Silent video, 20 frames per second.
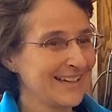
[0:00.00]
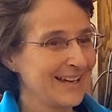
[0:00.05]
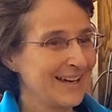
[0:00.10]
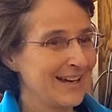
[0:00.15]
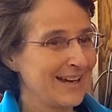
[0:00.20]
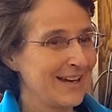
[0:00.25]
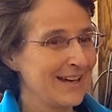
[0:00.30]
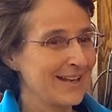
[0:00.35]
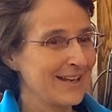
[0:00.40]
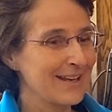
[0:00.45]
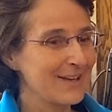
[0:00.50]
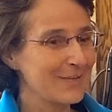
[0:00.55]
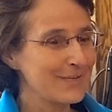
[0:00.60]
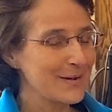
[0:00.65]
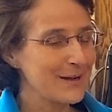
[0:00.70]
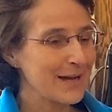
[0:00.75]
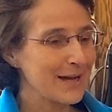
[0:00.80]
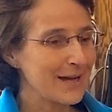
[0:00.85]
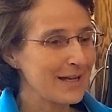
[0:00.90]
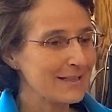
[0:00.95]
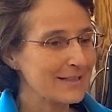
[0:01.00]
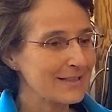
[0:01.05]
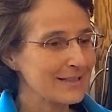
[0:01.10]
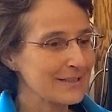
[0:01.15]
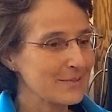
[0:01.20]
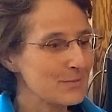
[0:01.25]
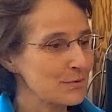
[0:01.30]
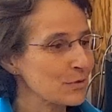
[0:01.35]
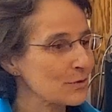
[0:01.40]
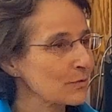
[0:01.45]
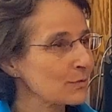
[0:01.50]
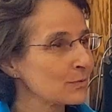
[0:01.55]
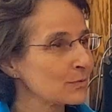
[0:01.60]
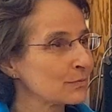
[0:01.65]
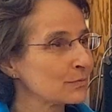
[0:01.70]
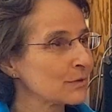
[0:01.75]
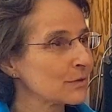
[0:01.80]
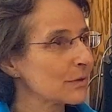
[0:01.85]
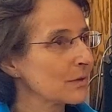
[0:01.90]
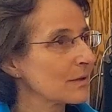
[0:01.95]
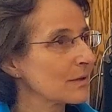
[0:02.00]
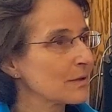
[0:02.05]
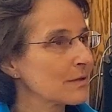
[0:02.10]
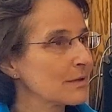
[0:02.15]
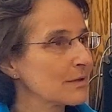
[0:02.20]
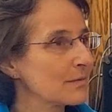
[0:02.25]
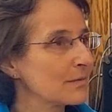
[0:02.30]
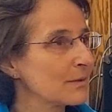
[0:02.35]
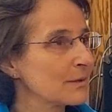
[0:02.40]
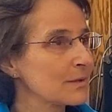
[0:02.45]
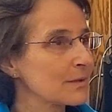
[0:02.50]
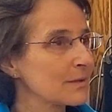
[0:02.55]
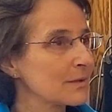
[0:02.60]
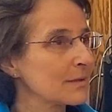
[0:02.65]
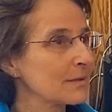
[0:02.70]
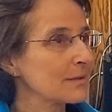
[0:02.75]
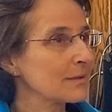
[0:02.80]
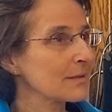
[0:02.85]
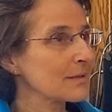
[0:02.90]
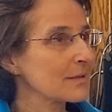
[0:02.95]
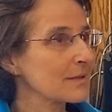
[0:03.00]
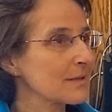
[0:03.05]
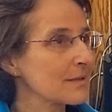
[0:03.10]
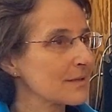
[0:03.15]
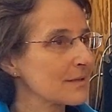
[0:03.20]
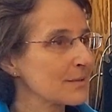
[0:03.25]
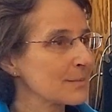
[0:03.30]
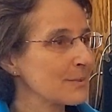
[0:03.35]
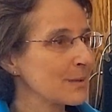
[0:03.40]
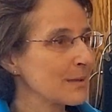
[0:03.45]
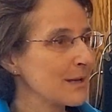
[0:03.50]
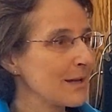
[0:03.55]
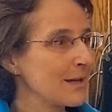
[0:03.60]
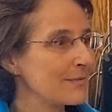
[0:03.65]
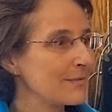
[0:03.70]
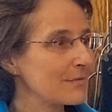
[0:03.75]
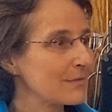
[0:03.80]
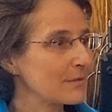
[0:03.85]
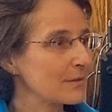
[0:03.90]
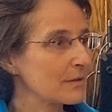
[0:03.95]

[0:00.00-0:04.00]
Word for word: And then we asked him, so what do you think, what illness does Sabine have?